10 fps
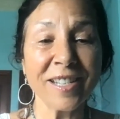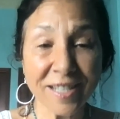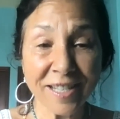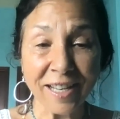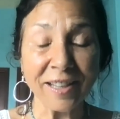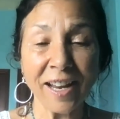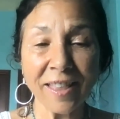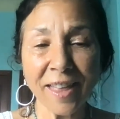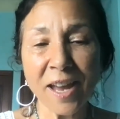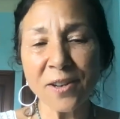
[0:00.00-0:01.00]
to sit
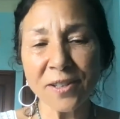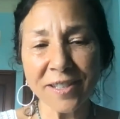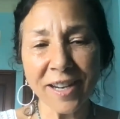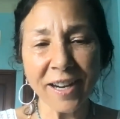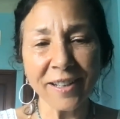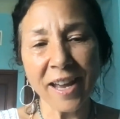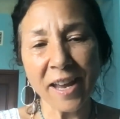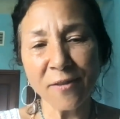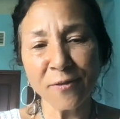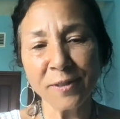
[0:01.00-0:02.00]
like that your entire
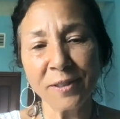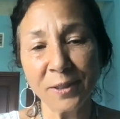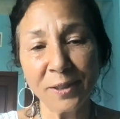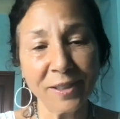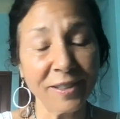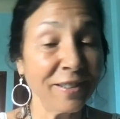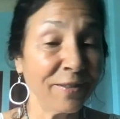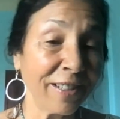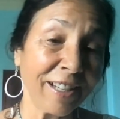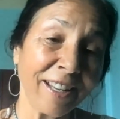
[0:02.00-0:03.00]
life? Or
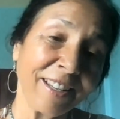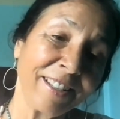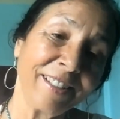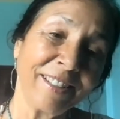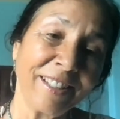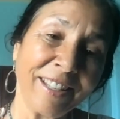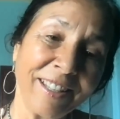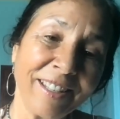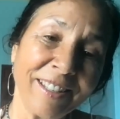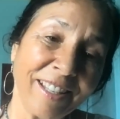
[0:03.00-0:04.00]
do you want to
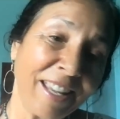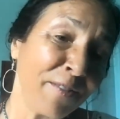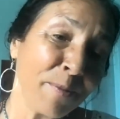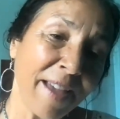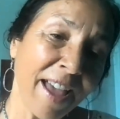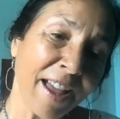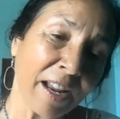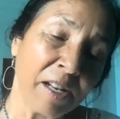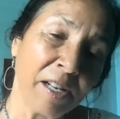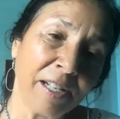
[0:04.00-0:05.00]
give it back?